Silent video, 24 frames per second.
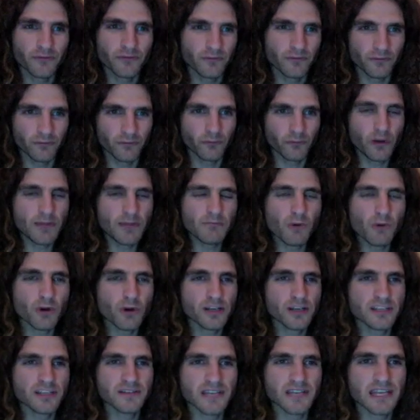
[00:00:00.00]
What more do
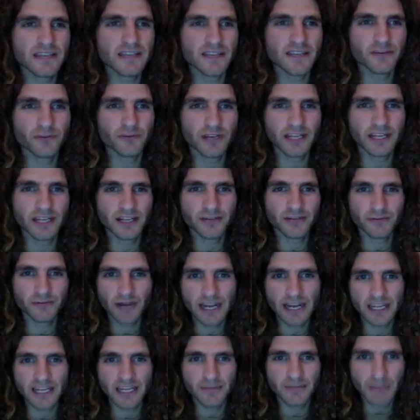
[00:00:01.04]
you need than reading and
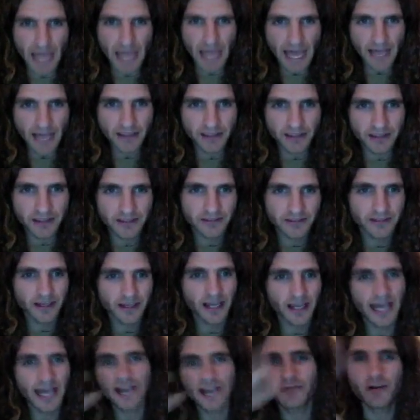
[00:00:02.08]
writing and math?
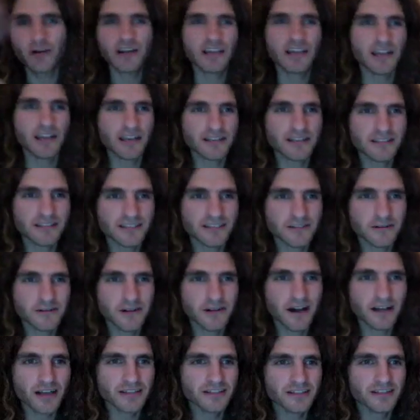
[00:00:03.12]
I don't want to get into this whole
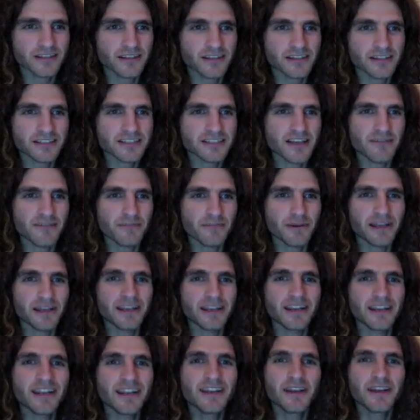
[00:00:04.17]
this stuff, but
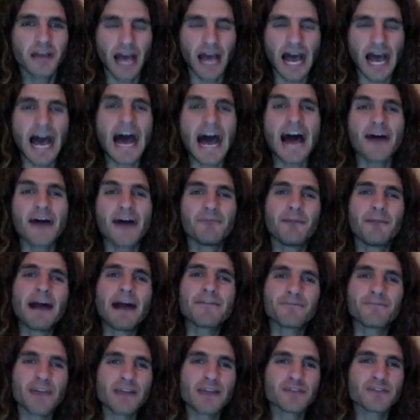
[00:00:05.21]
my
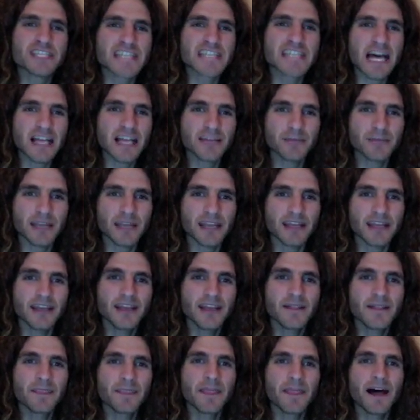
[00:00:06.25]
friend was telling me
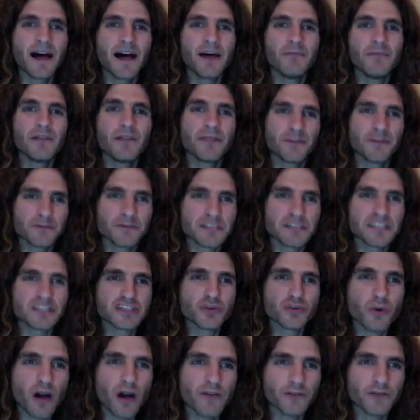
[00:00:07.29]
there was this
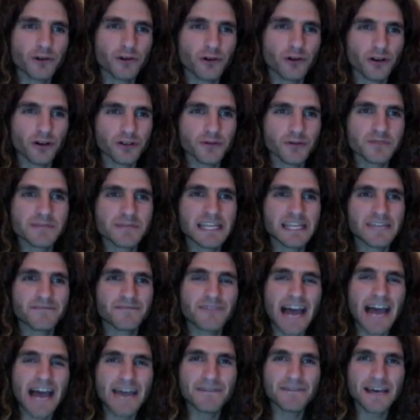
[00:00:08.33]
12-year-old who was making
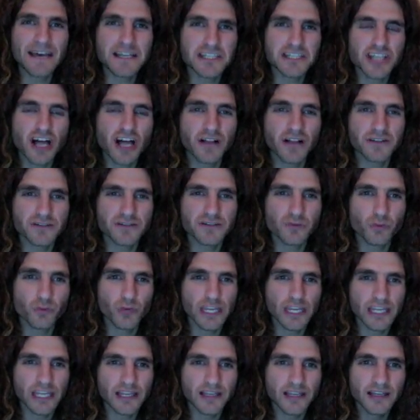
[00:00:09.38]
$5,000 a
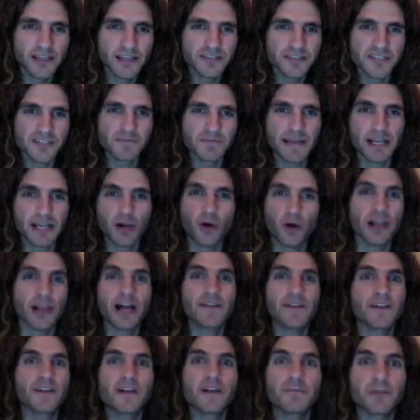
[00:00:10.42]
week just by going on
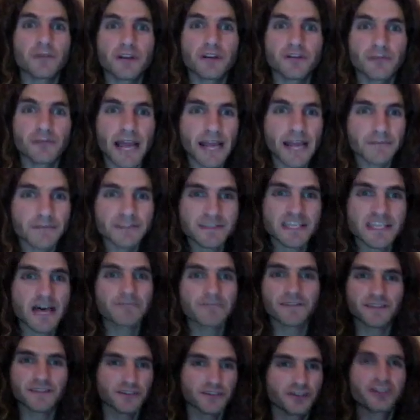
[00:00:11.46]
the computer by himself
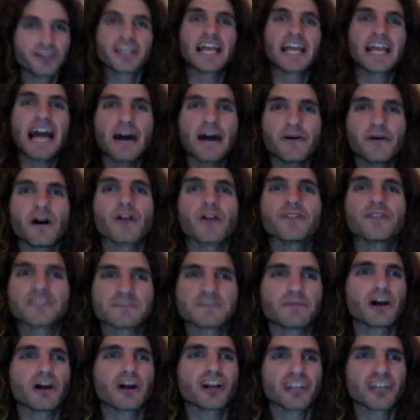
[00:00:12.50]
and learning how all this
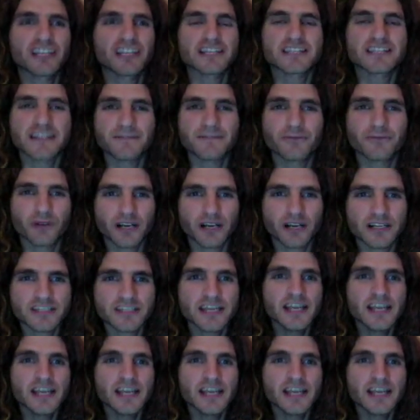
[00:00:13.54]
marketing stuff works,